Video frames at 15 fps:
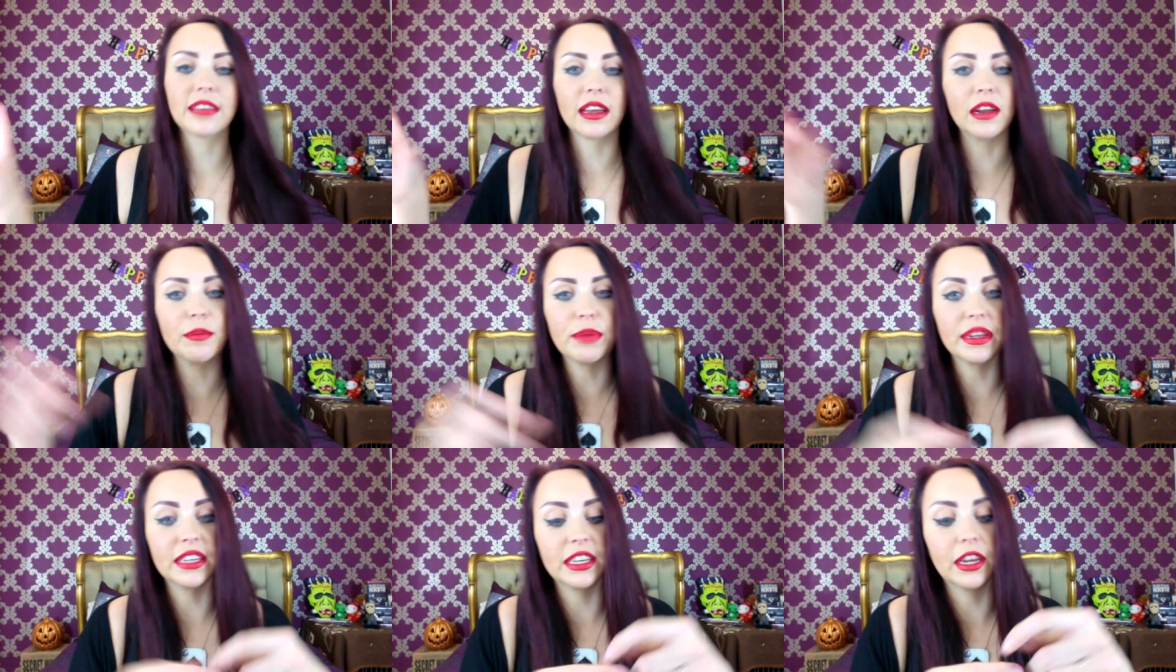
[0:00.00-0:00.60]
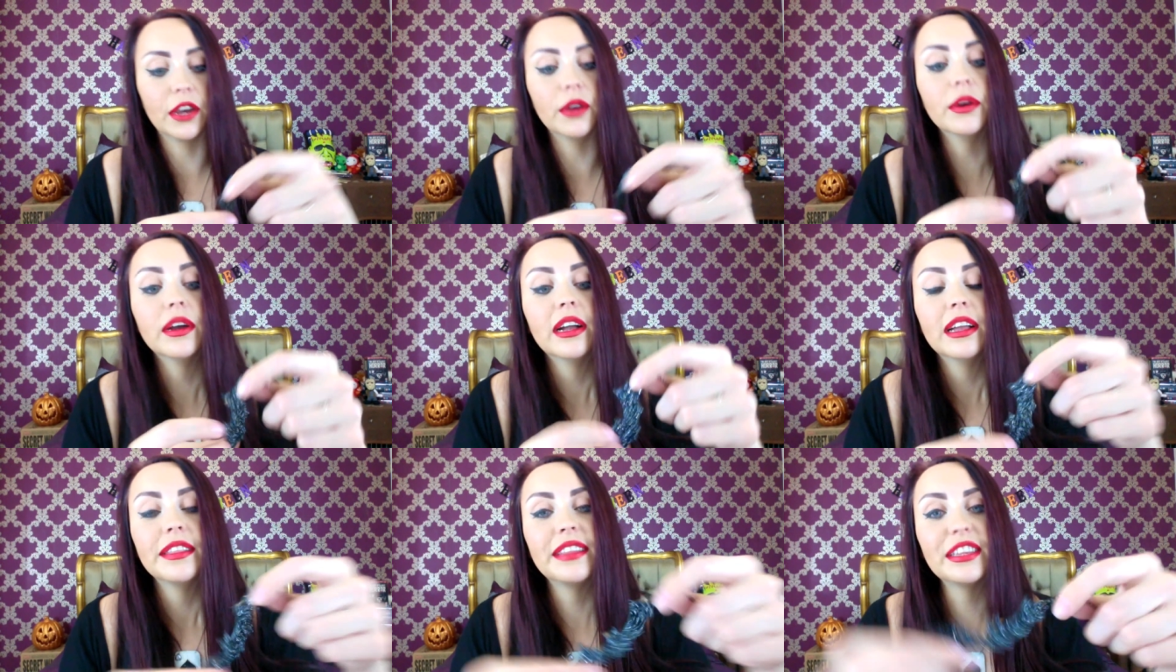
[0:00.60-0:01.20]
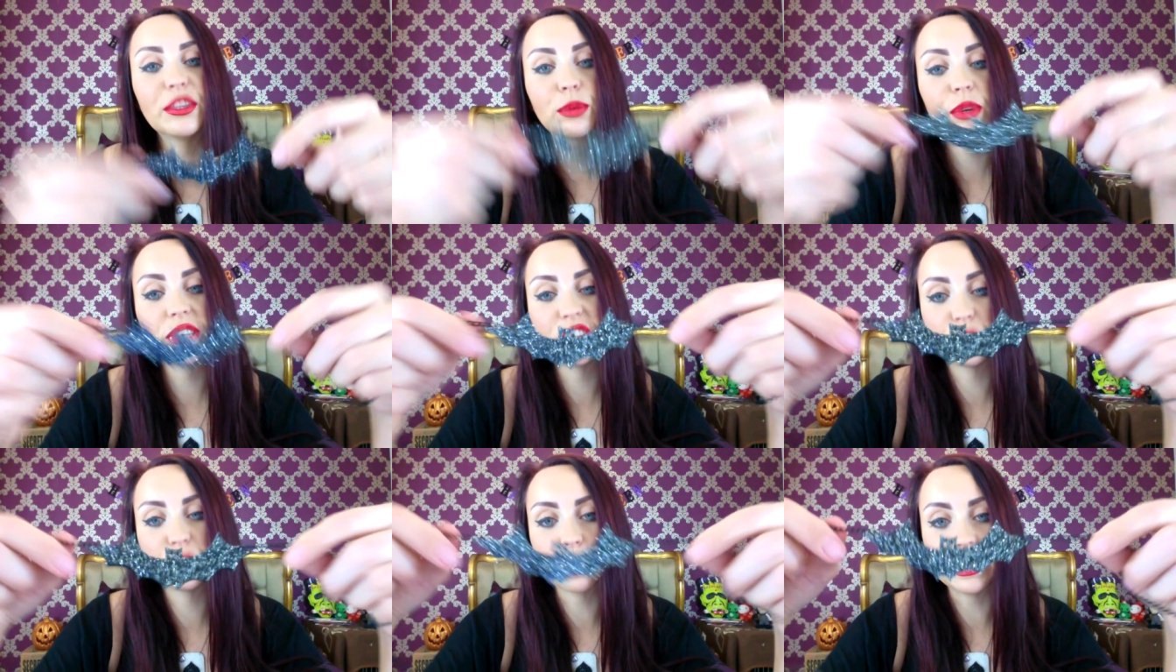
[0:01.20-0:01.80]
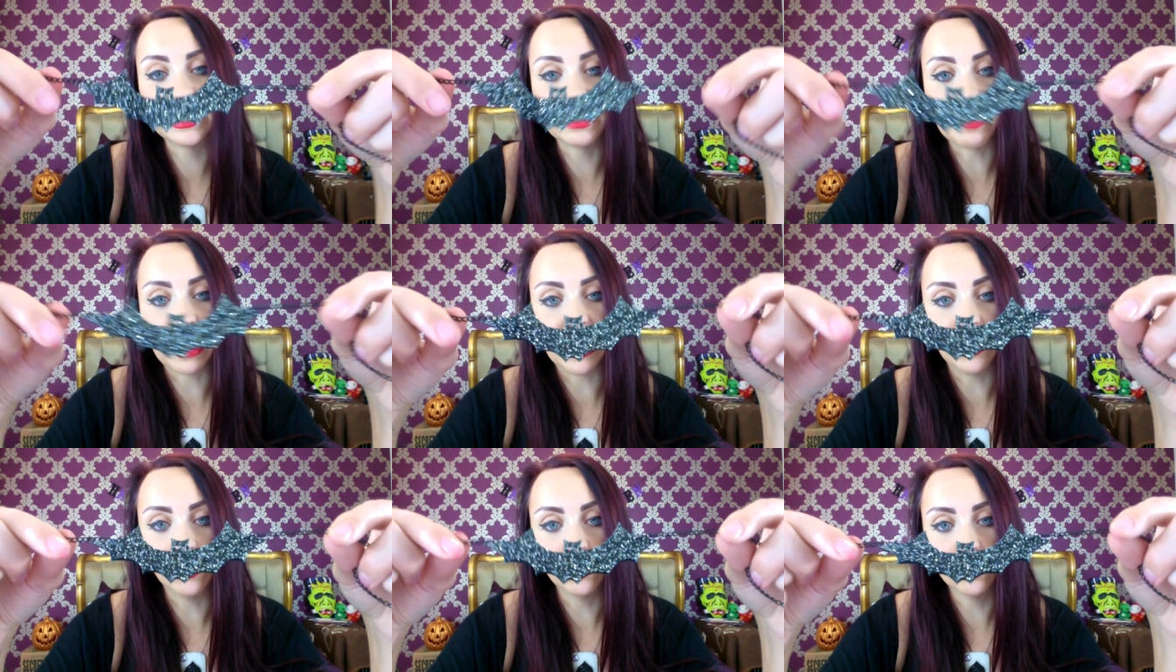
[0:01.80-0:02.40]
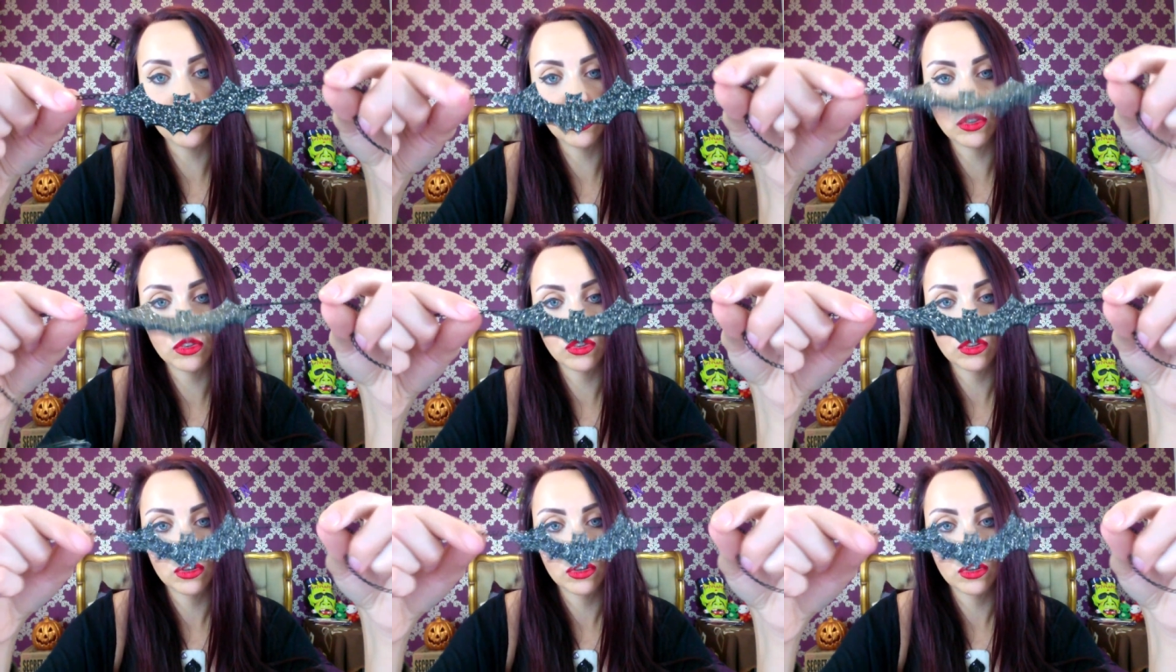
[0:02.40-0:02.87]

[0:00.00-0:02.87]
I don't bloody know. This was 20 pounds